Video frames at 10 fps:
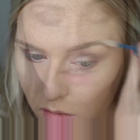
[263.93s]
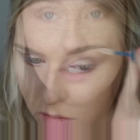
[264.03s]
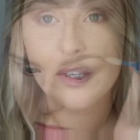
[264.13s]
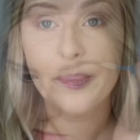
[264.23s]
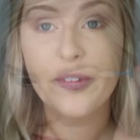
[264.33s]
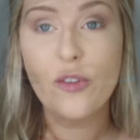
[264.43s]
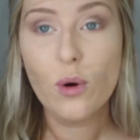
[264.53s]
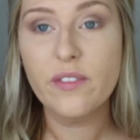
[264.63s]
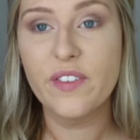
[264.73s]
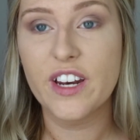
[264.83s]
So
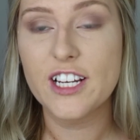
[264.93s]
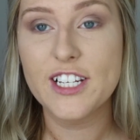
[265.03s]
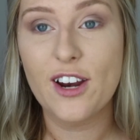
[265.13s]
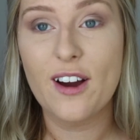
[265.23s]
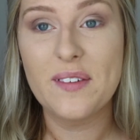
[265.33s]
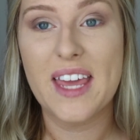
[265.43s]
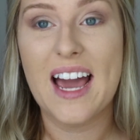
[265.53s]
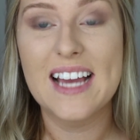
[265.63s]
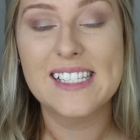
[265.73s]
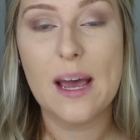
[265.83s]
before finishing off
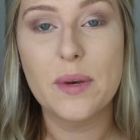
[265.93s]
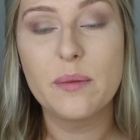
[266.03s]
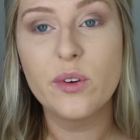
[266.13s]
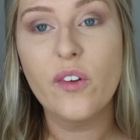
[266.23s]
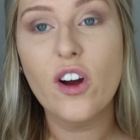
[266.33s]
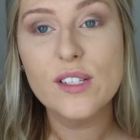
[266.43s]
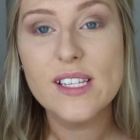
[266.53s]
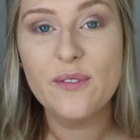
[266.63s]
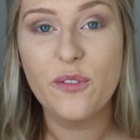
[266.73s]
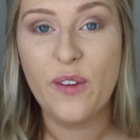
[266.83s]
the eyes, I'm going to move on
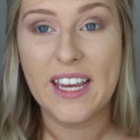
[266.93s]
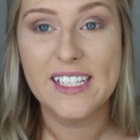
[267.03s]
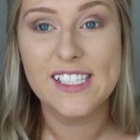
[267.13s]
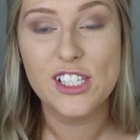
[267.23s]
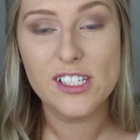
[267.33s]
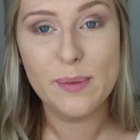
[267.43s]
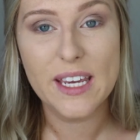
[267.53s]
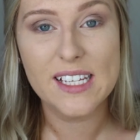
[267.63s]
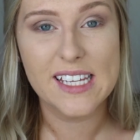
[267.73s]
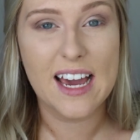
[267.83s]
to the face, just
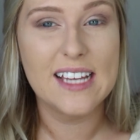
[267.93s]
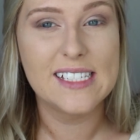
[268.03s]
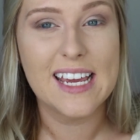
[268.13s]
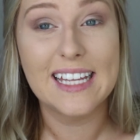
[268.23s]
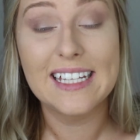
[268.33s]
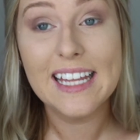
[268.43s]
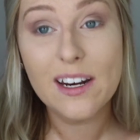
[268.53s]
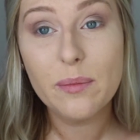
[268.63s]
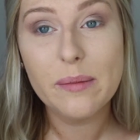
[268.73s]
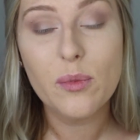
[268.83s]
because the eyes take a
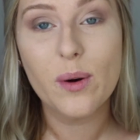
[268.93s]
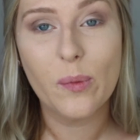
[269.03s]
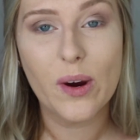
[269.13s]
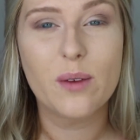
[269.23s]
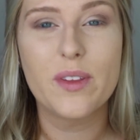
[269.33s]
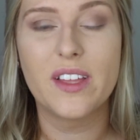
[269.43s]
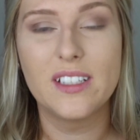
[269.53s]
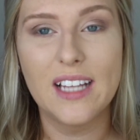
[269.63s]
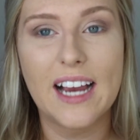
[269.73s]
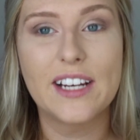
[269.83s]
little bit more work with the
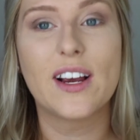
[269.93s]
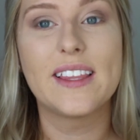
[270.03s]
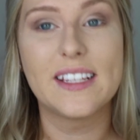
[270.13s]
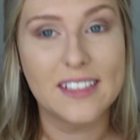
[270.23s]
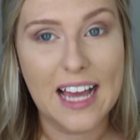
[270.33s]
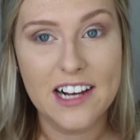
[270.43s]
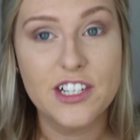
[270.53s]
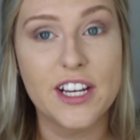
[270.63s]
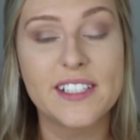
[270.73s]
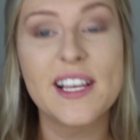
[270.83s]
liner and the
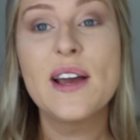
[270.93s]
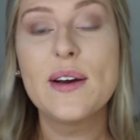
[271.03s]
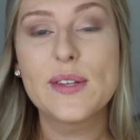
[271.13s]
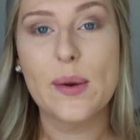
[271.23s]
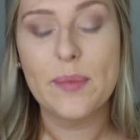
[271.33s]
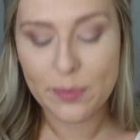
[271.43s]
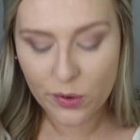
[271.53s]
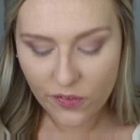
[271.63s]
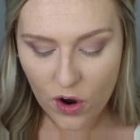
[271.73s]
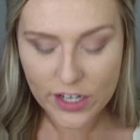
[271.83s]
lashes. So I'm going
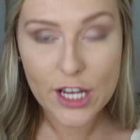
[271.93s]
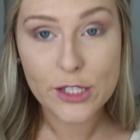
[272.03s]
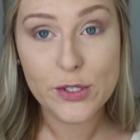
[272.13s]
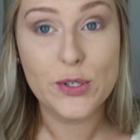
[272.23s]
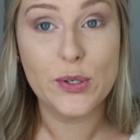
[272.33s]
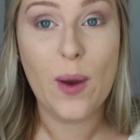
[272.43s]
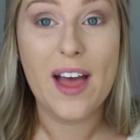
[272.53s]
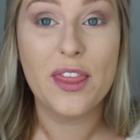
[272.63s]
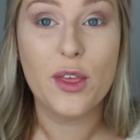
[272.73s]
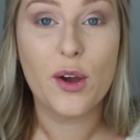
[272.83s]
to move on to
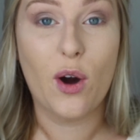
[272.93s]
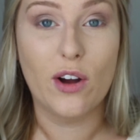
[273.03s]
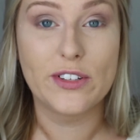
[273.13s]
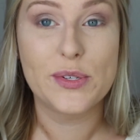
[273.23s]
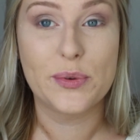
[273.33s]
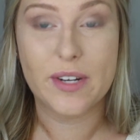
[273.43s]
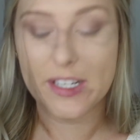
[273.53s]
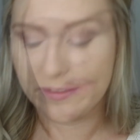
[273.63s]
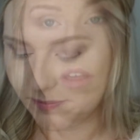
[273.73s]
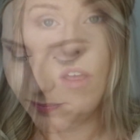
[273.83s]
the contour.